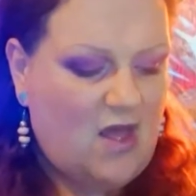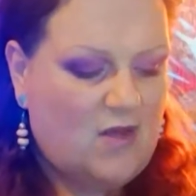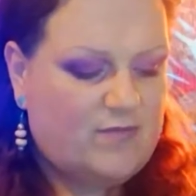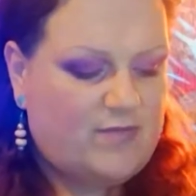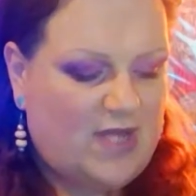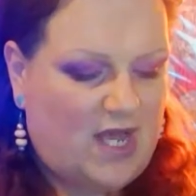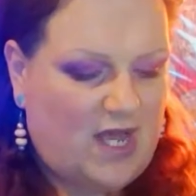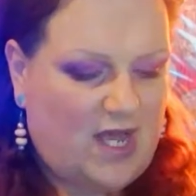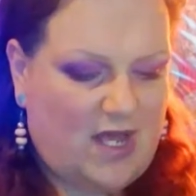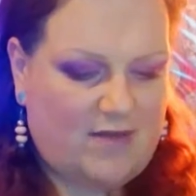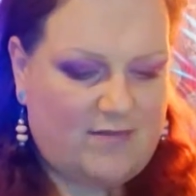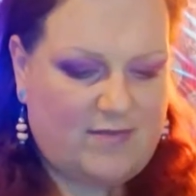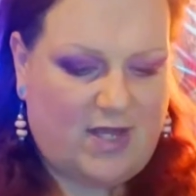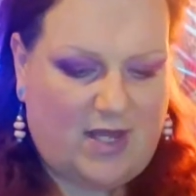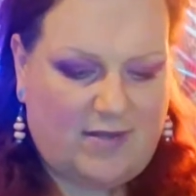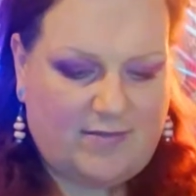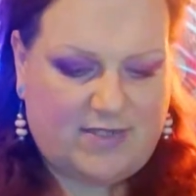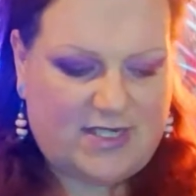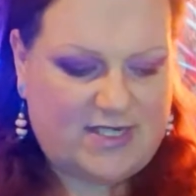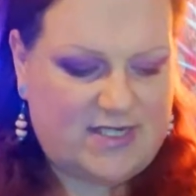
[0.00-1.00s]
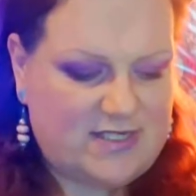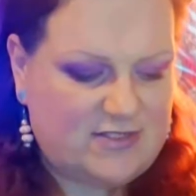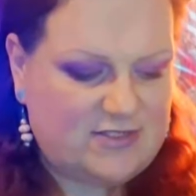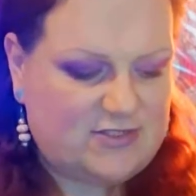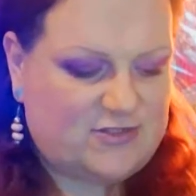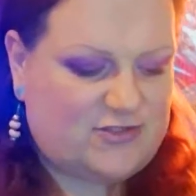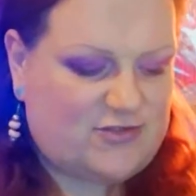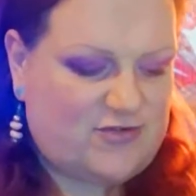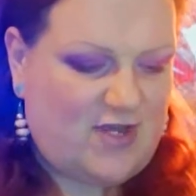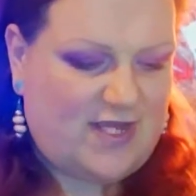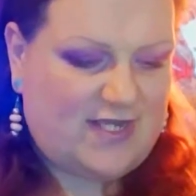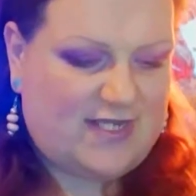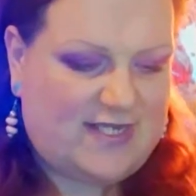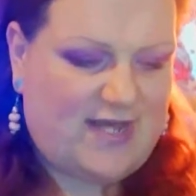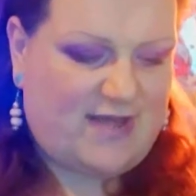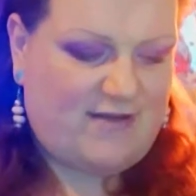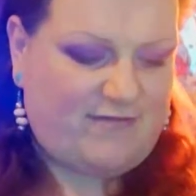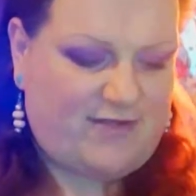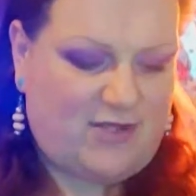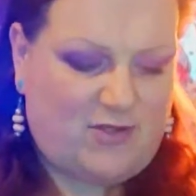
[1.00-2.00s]
But I'm gonna try and
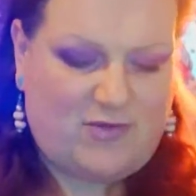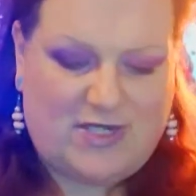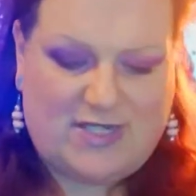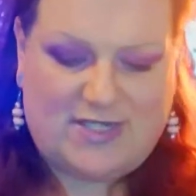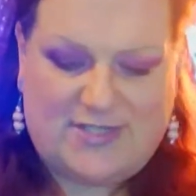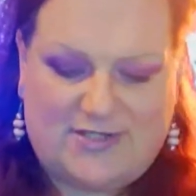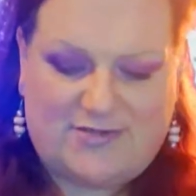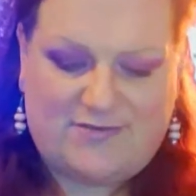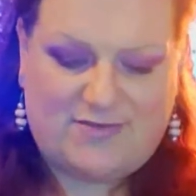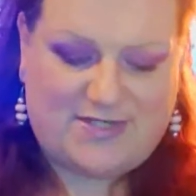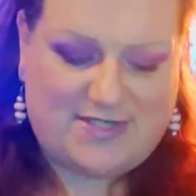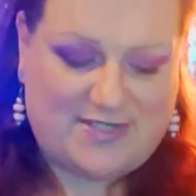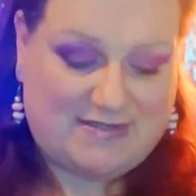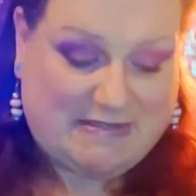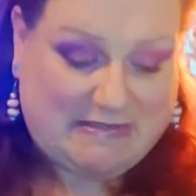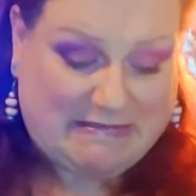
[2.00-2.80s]
get a few items.